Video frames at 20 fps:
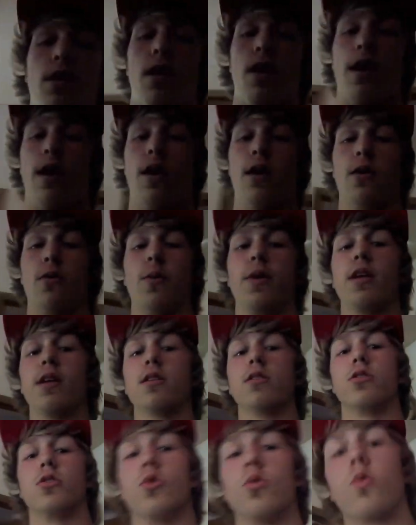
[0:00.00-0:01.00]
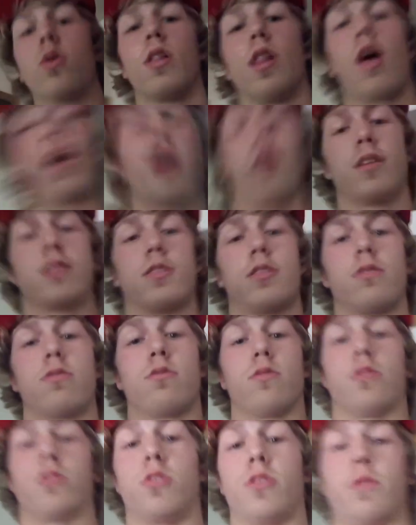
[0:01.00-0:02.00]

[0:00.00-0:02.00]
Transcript: Uh, we didn't do a lot. Oh,